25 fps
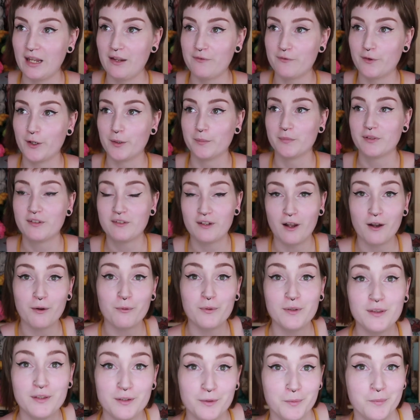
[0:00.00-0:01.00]
If I'm
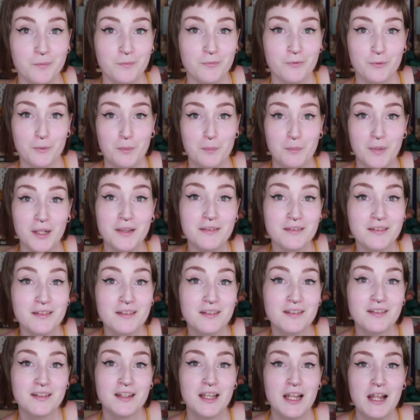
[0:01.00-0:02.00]
stuck with them for
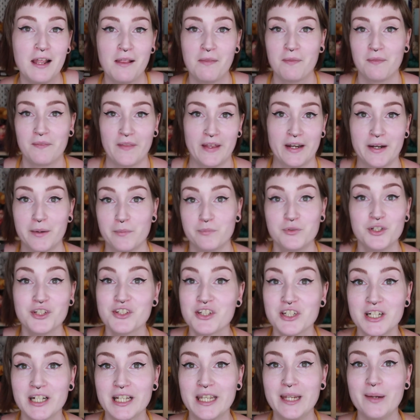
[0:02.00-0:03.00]
months, then I'm
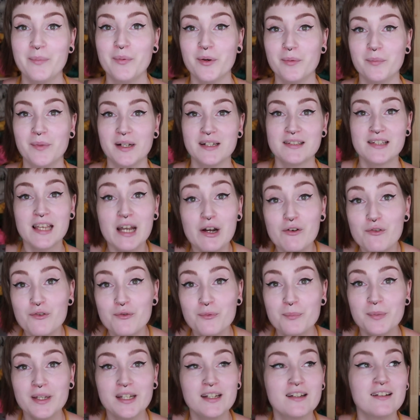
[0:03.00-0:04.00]
just gonna keep them
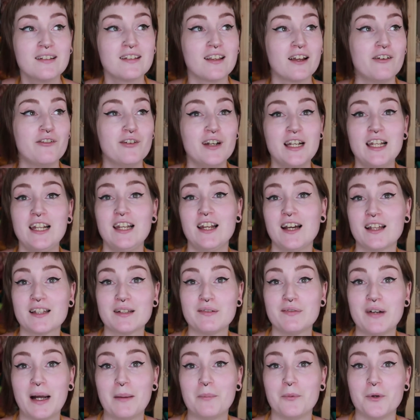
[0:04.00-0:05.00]
myself because I really like
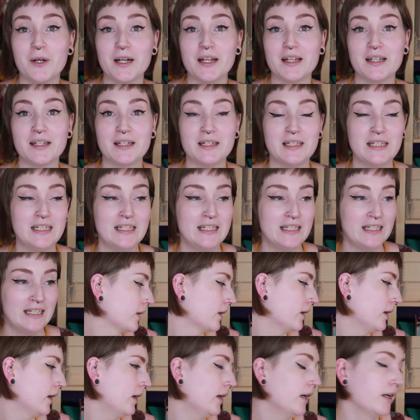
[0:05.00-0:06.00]
the fabric.
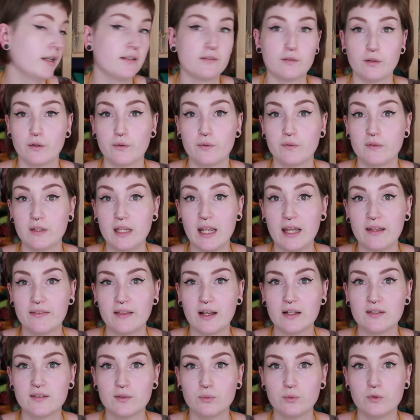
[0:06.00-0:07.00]
So yeah,
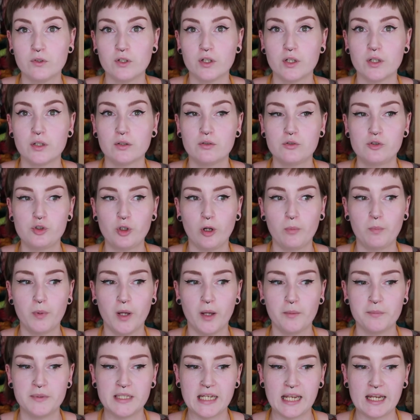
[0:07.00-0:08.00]
that's all the shop
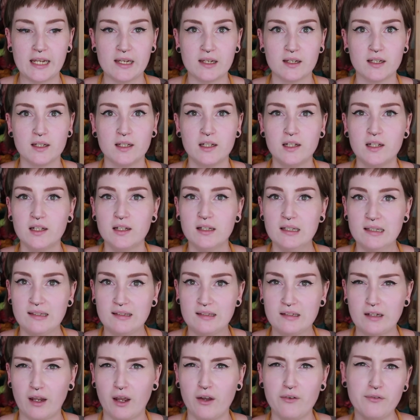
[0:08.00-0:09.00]
update
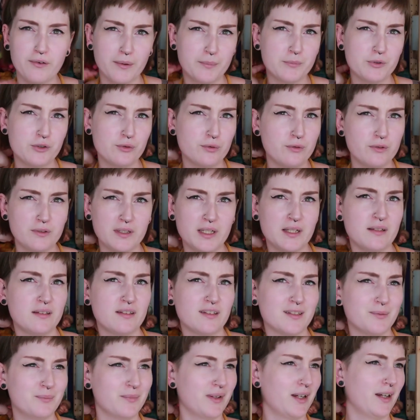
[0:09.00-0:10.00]
stuff. I'm sure there's
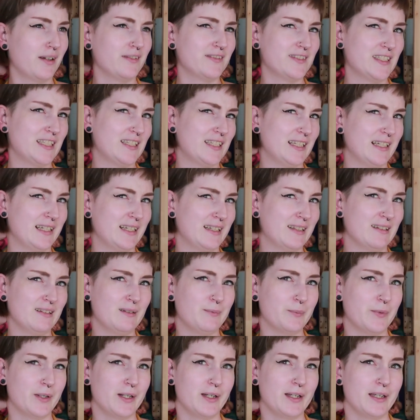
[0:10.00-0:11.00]
some other
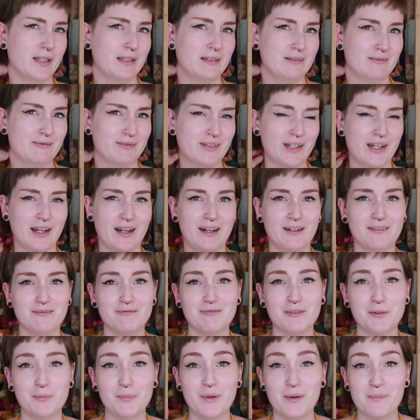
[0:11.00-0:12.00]
things, but I can't
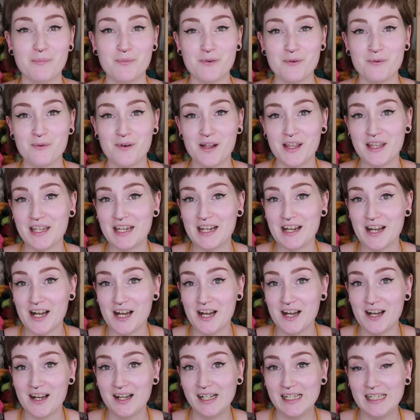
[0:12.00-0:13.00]
remember what they
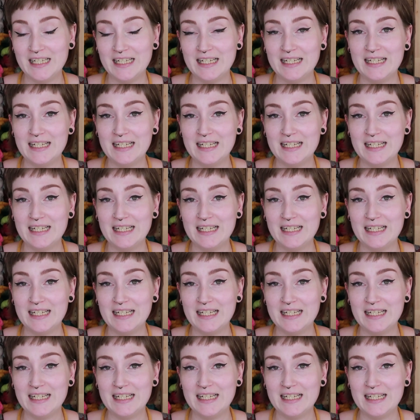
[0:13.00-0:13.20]
are.